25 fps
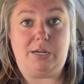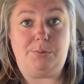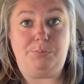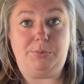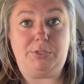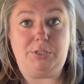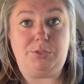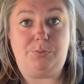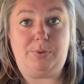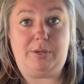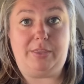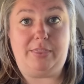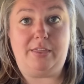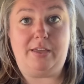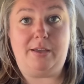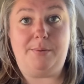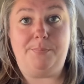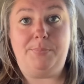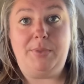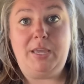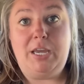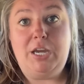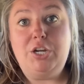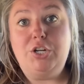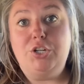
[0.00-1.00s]
between
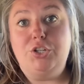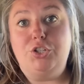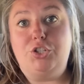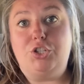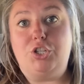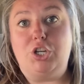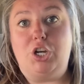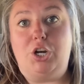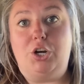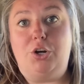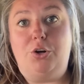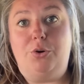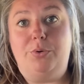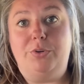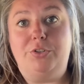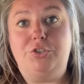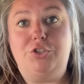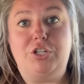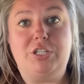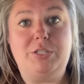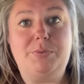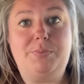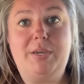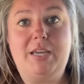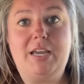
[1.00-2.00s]
them. So
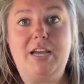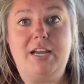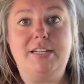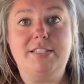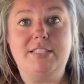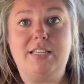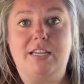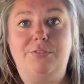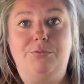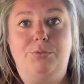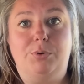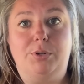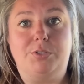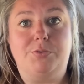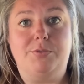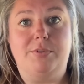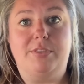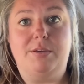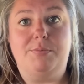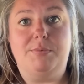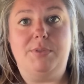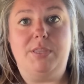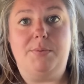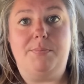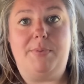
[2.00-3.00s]
just because I've worked with
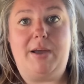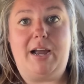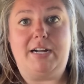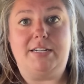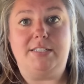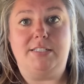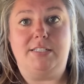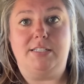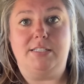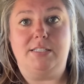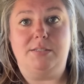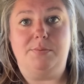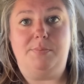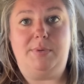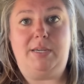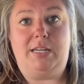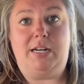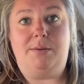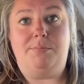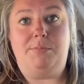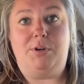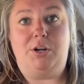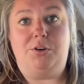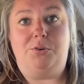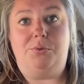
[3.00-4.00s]
them in the past doesn't mean
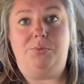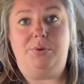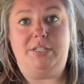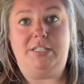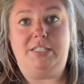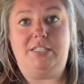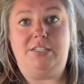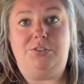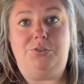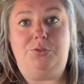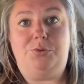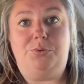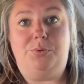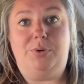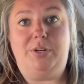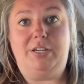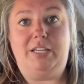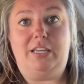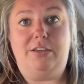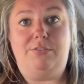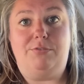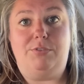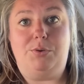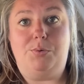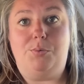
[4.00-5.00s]
I'm not going to
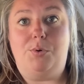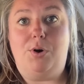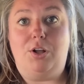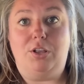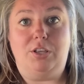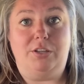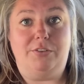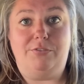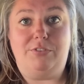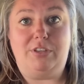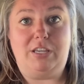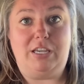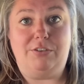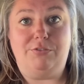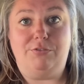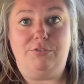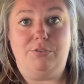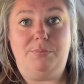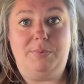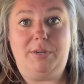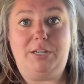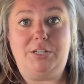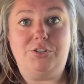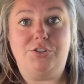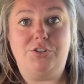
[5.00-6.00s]
give you all of the
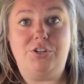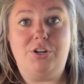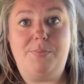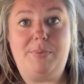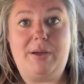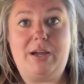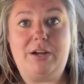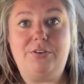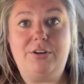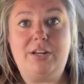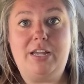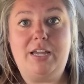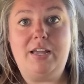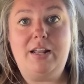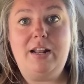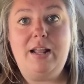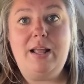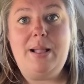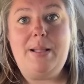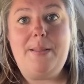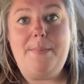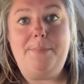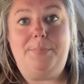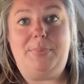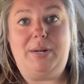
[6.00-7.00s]
information about it,
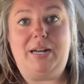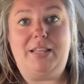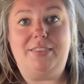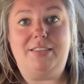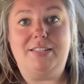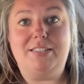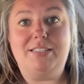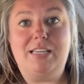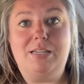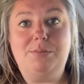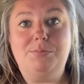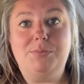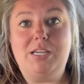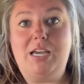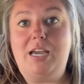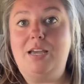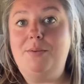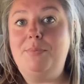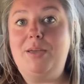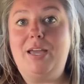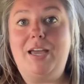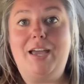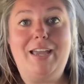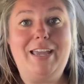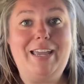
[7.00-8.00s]
but at the same
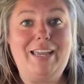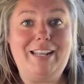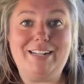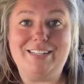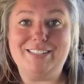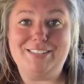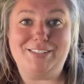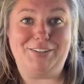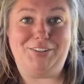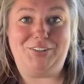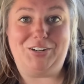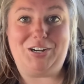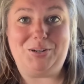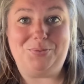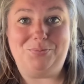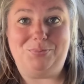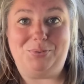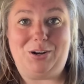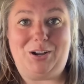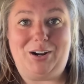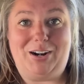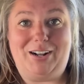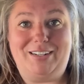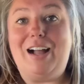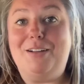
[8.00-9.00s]
time, it is a great
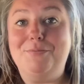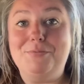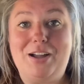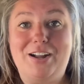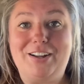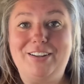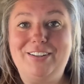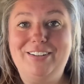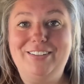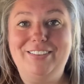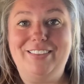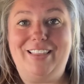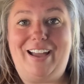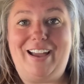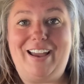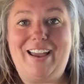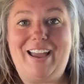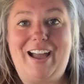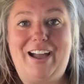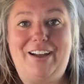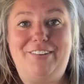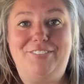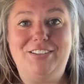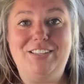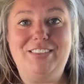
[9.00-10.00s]
product. I'm not gonna lie,
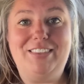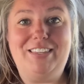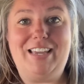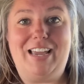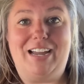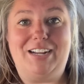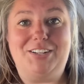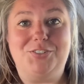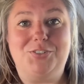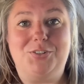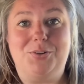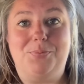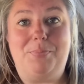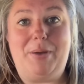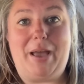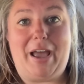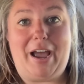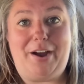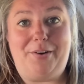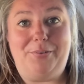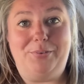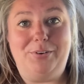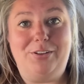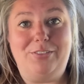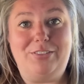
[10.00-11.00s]
having the extra
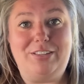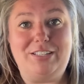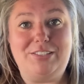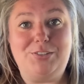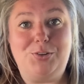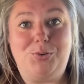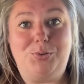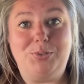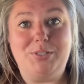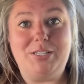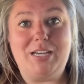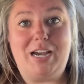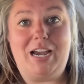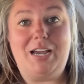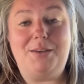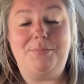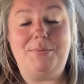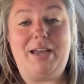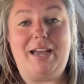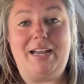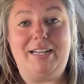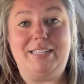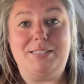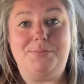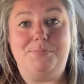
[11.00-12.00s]
power this whole time
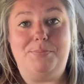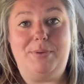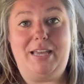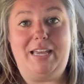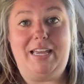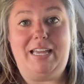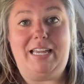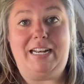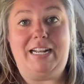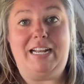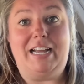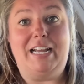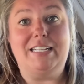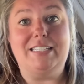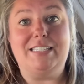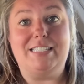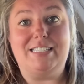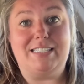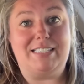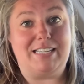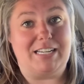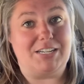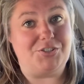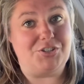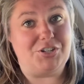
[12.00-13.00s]
has been
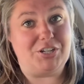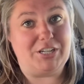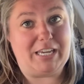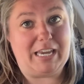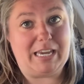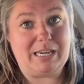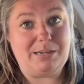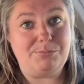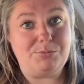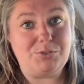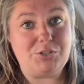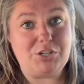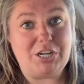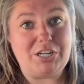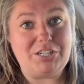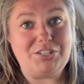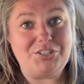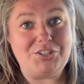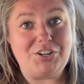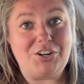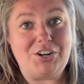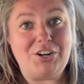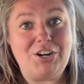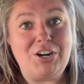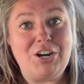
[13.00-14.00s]
such a game
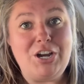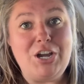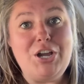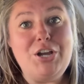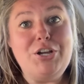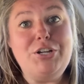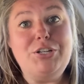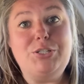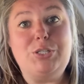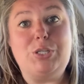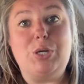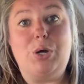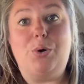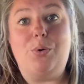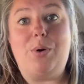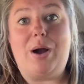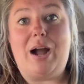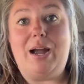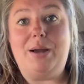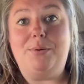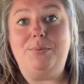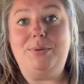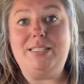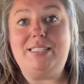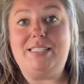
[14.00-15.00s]
changer. So
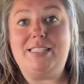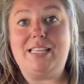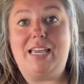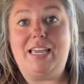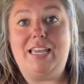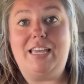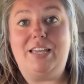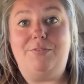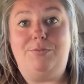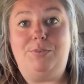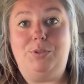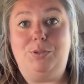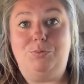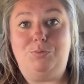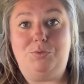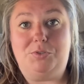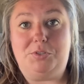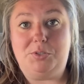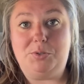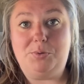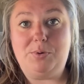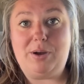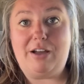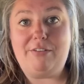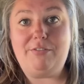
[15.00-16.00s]
I would say if you
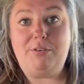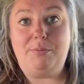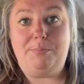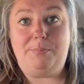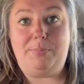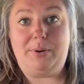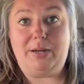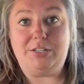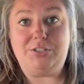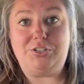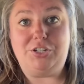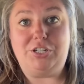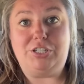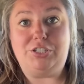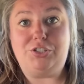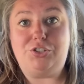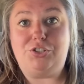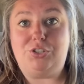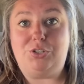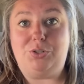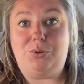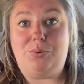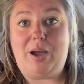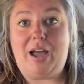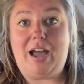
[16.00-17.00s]
do have a budget
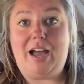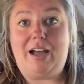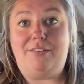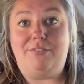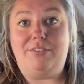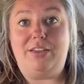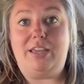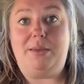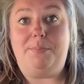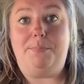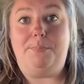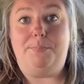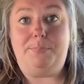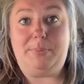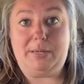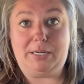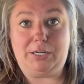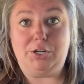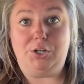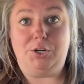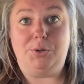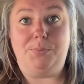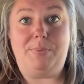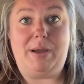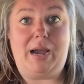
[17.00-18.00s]
to have a
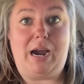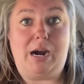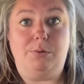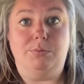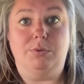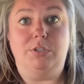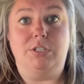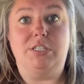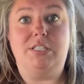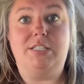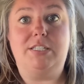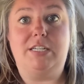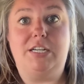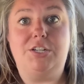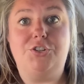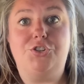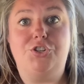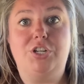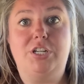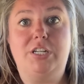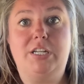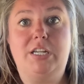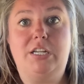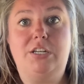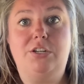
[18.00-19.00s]
bigger power
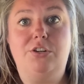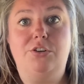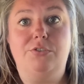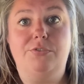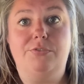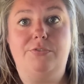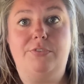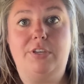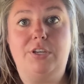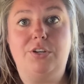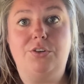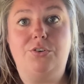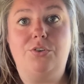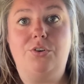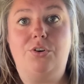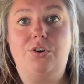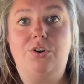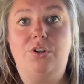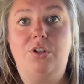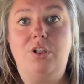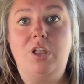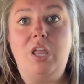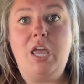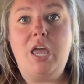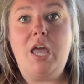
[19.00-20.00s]
station in your
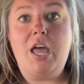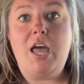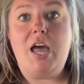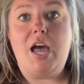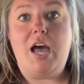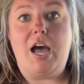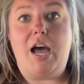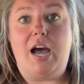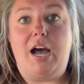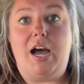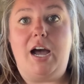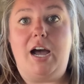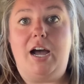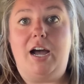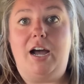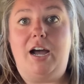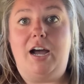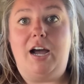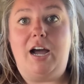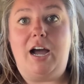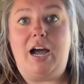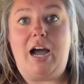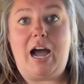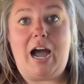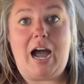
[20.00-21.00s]
vehicle,
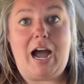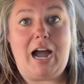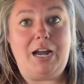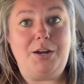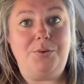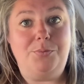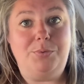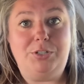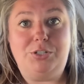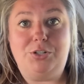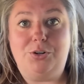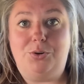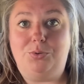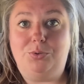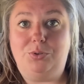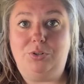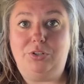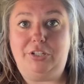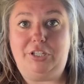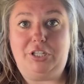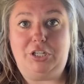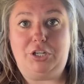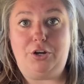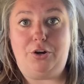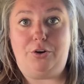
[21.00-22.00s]
I would
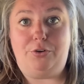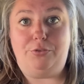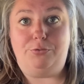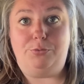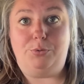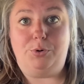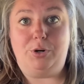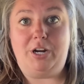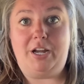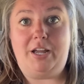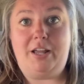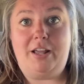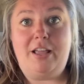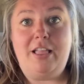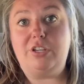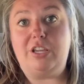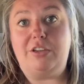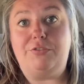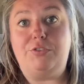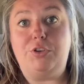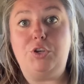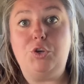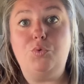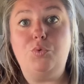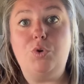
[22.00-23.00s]
totally go for it.
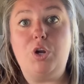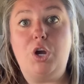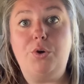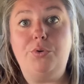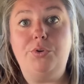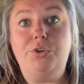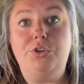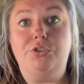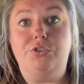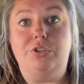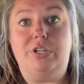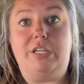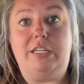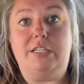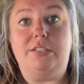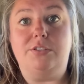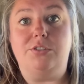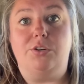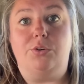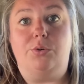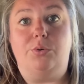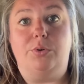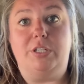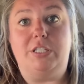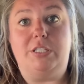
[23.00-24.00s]
If you know your needs
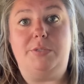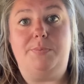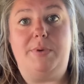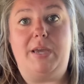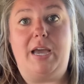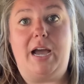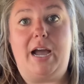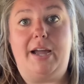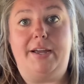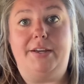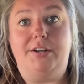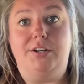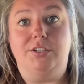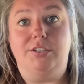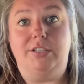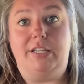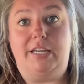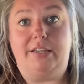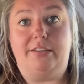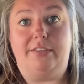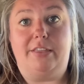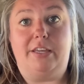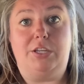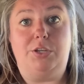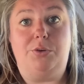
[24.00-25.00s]
are going to be higher,
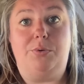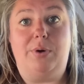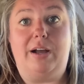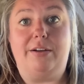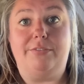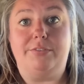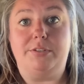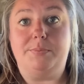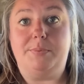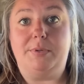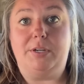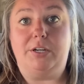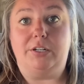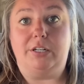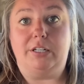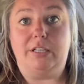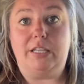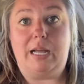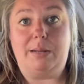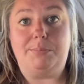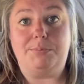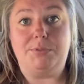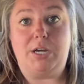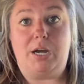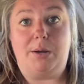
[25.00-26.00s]
like that you have to be on a
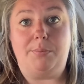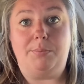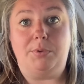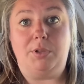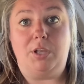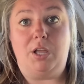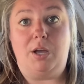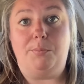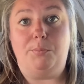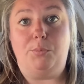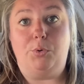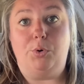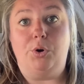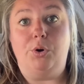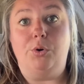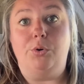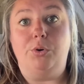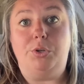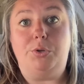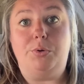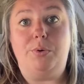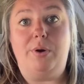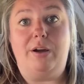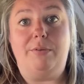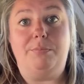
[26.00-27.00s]
laptop a lot more, or
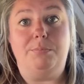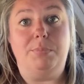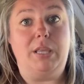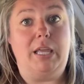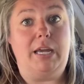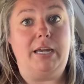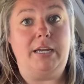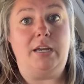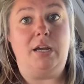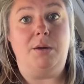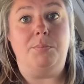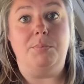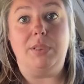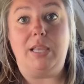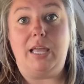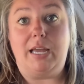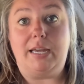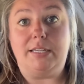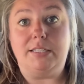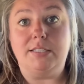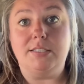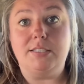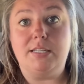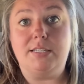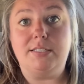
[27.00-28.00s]
you have
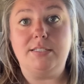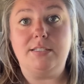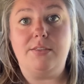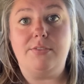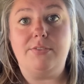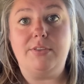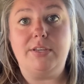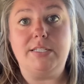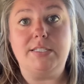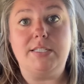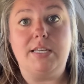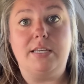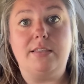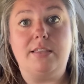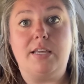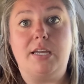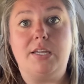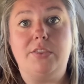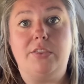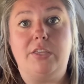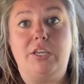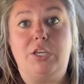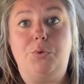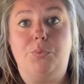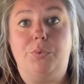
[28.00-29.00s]
appliances and things like
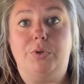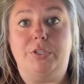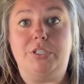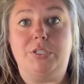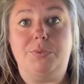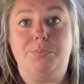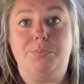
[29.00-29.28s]
that that you want to